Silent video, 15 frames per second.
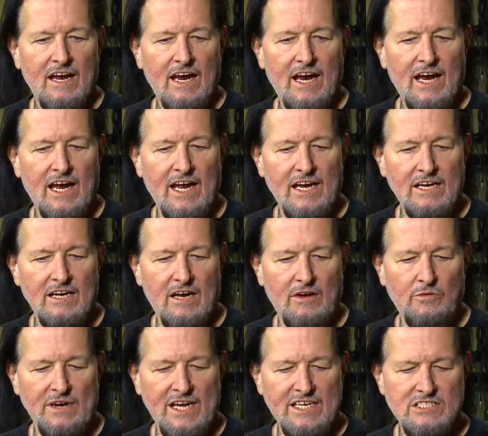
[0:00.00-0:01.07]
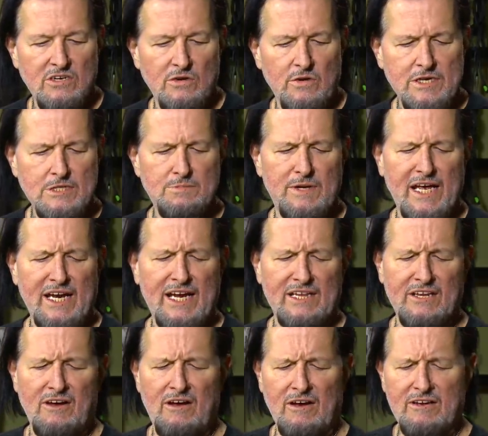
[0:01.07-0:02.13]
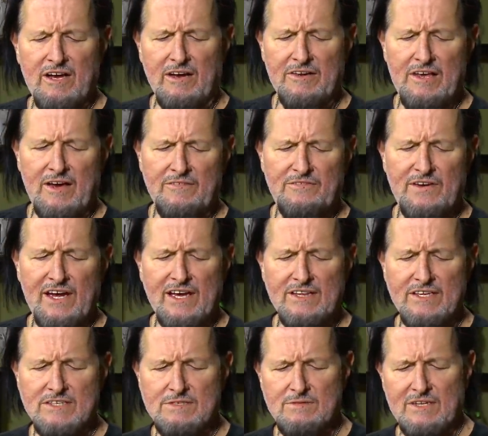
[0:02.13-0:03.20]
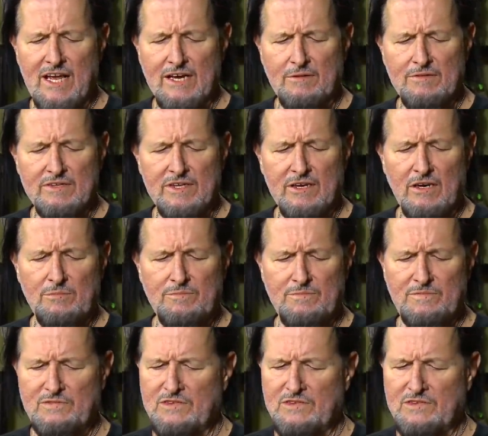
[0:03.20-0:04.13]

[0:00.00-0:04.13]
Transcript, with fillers: And uh, when Agent Orange played at the Hong Kong Cafe, this like little